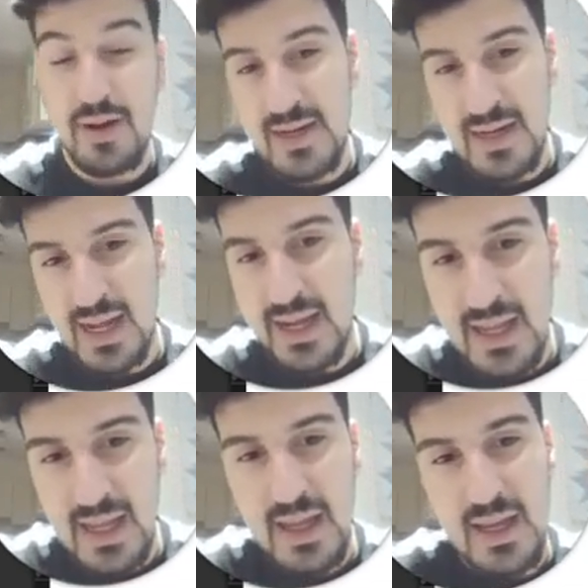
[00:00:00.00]
I really
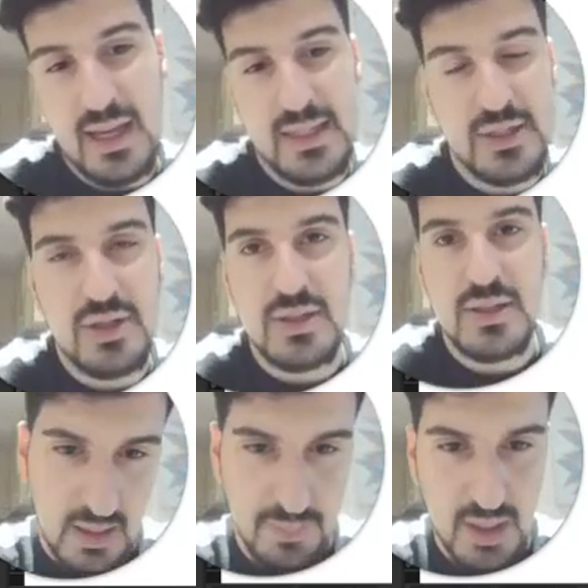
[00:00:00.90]
like it. It's just
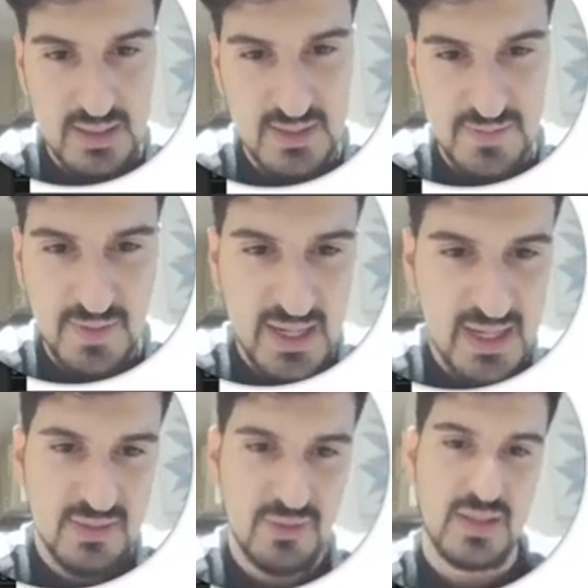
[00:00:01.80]
a person's
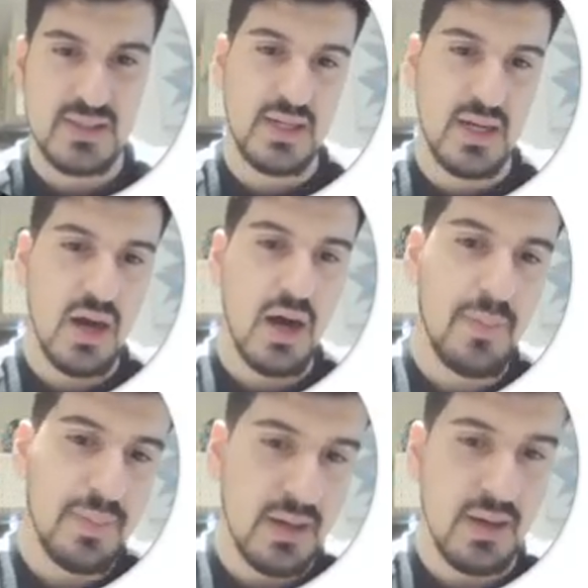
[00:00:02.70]
face. You can see the
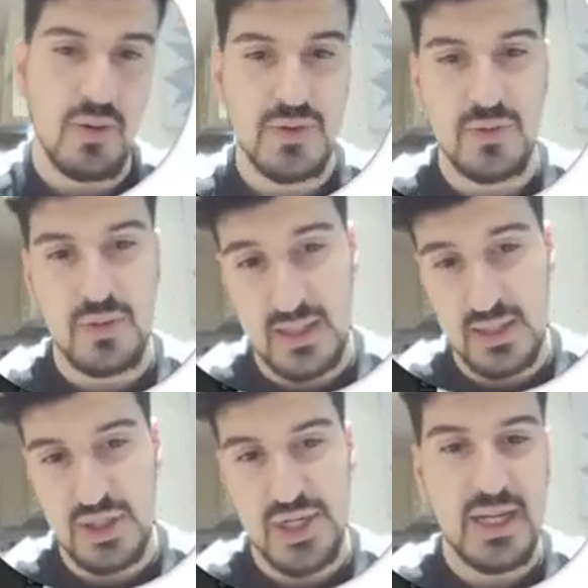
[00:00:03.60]
cup and also like
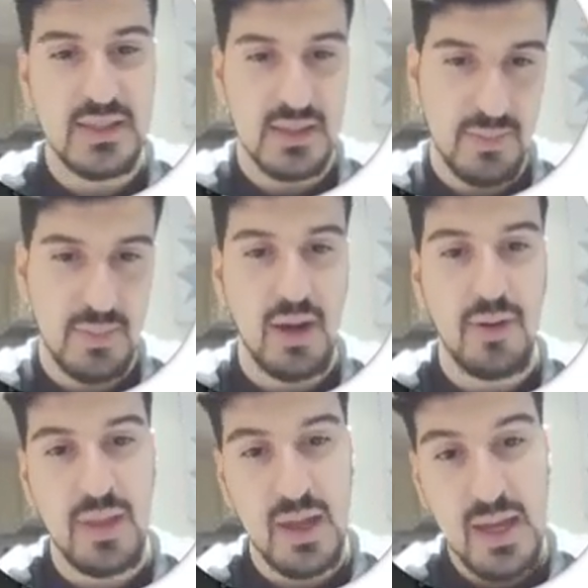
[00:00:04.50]
the shades and the
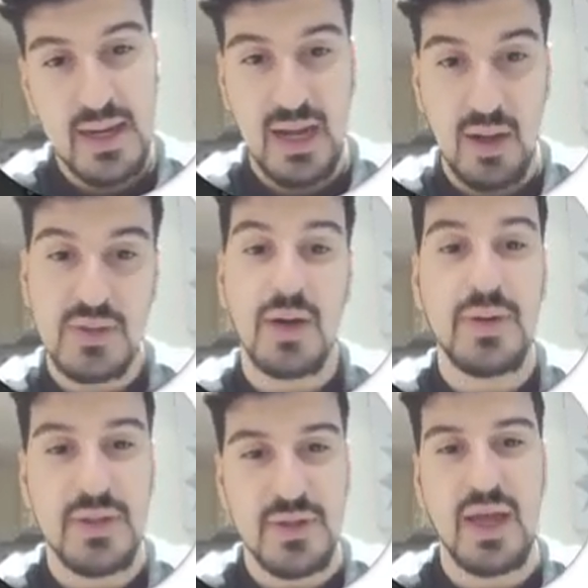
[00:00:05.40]
mouth. Now it's
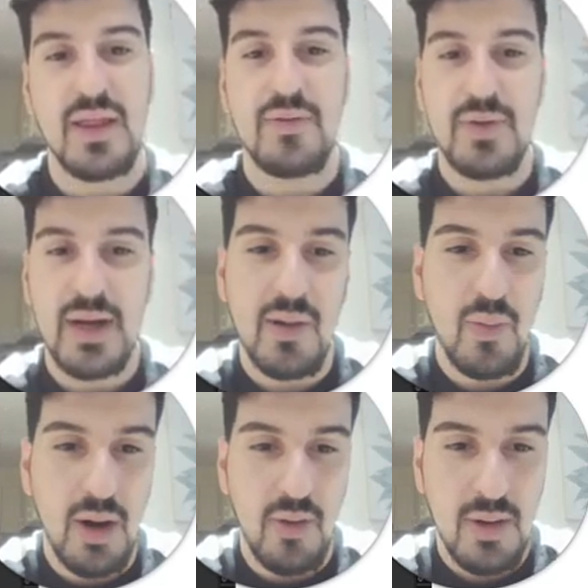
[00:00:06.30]
coming together really
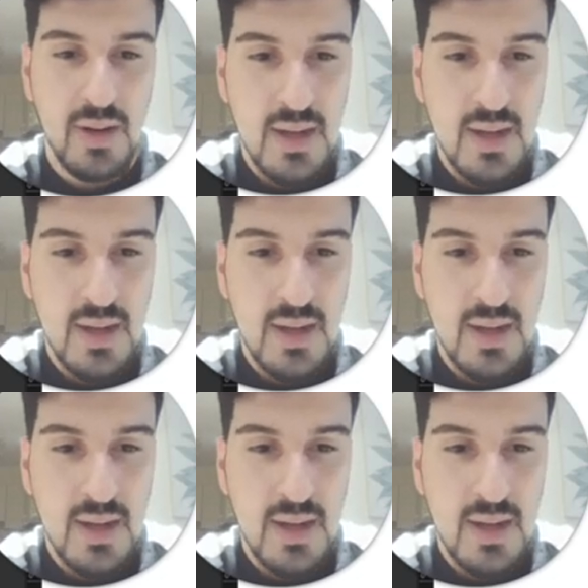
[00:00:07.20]
well.